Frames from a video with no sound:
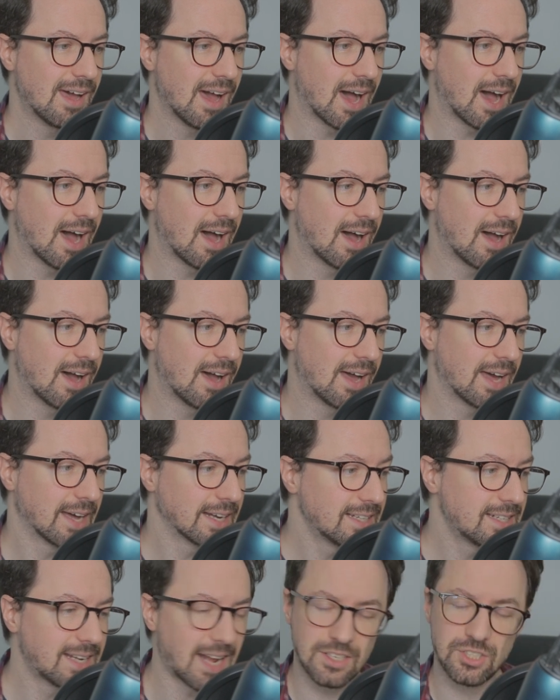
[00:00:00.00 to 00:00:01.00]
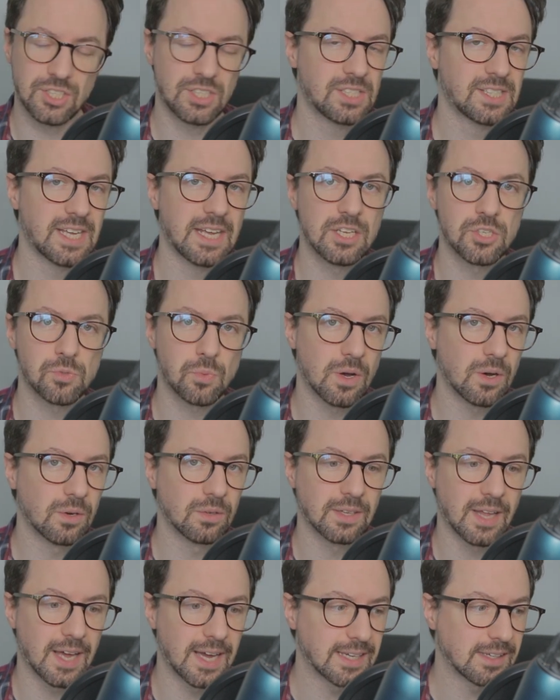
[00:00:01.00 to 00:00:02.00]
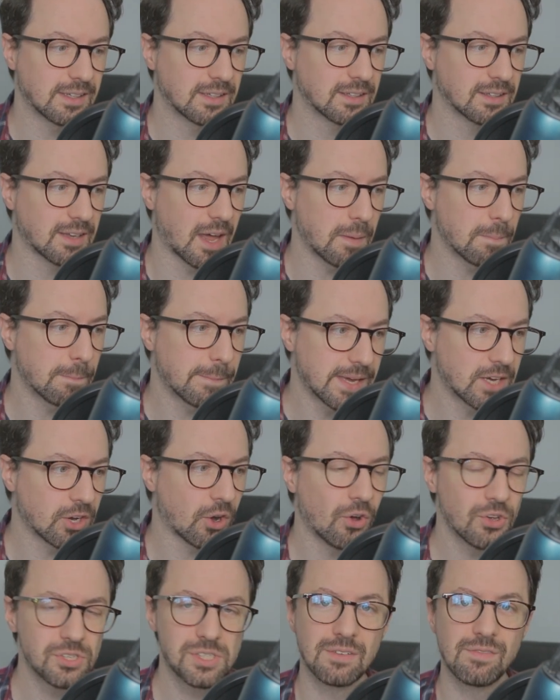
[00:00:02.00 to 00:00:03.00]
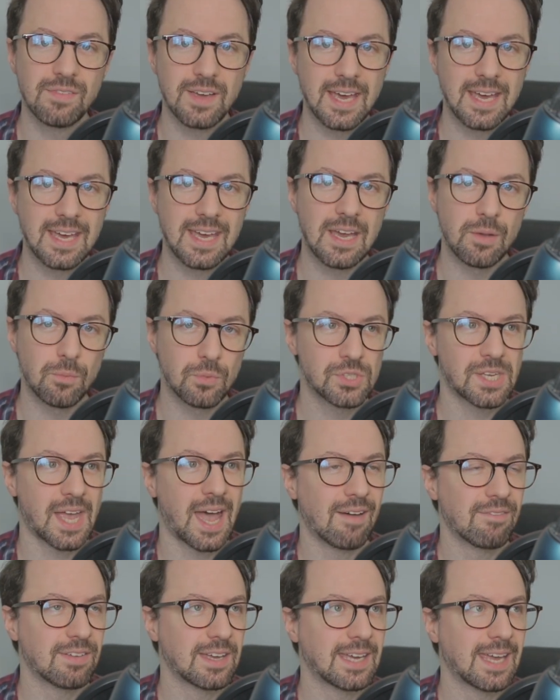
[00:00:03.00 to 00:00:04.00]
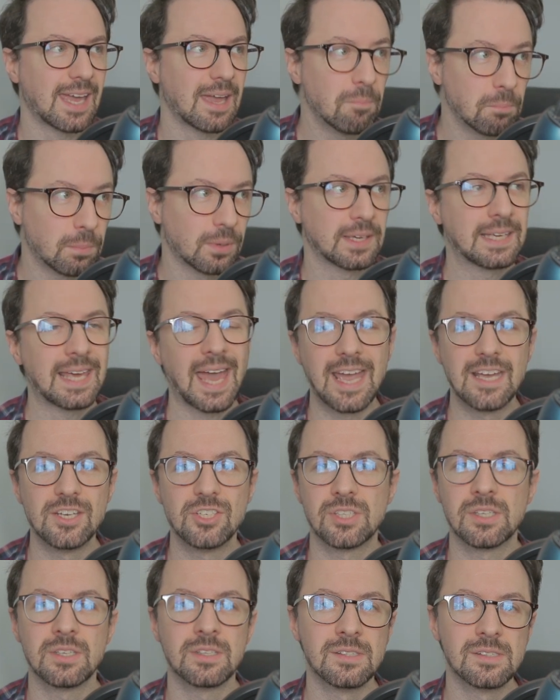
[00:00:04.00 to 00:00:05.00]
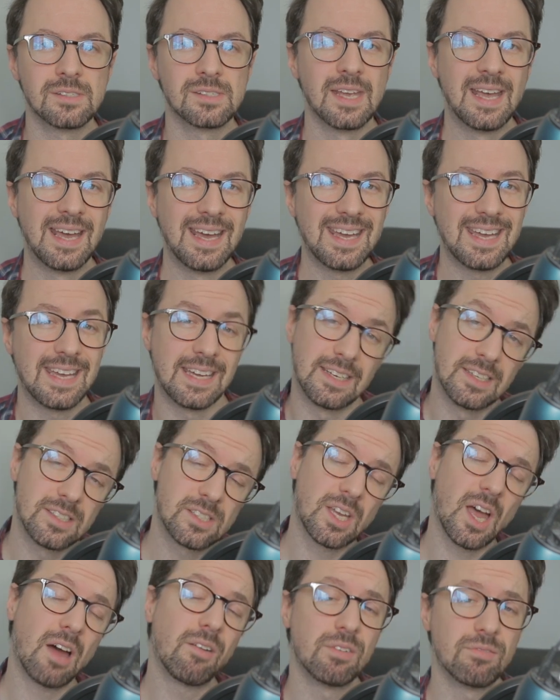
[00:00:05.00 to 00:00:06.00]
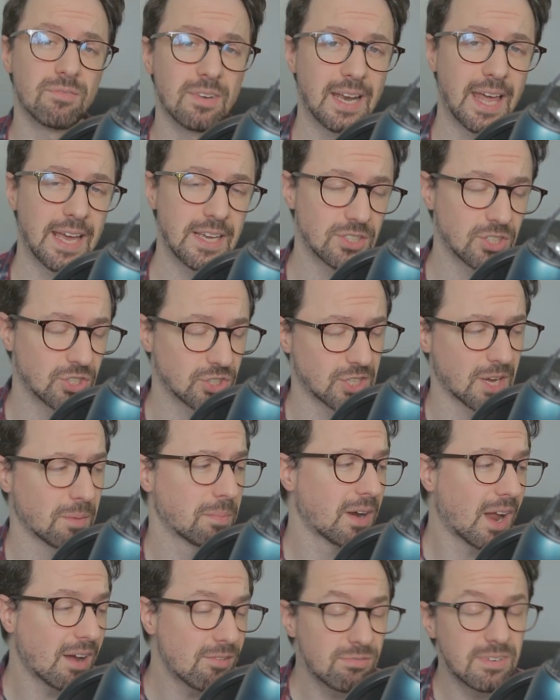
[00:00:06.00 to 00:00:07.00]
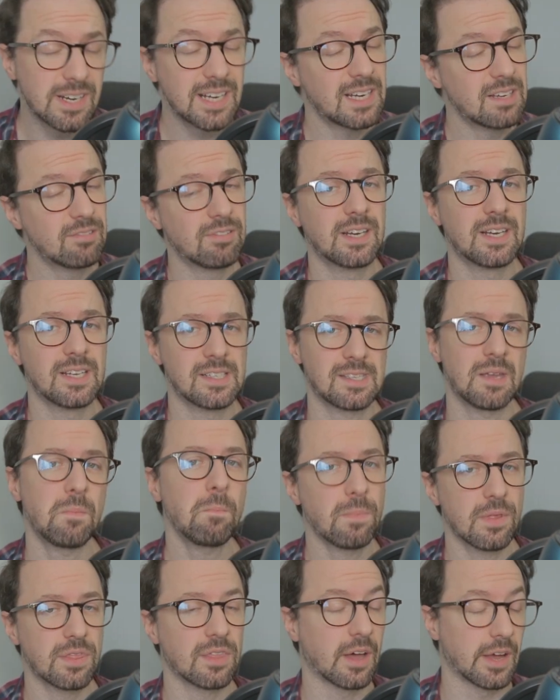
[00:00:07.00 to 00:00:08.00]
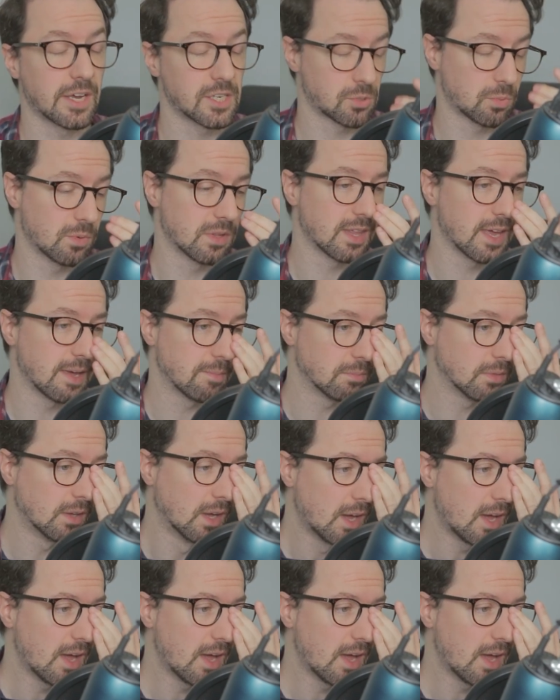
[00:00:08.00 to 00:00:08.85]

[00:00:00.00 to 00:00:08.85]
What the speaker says: And he'd actually said as well, like because of it, it was having implications in his current relationship. And I really, really sympathized with him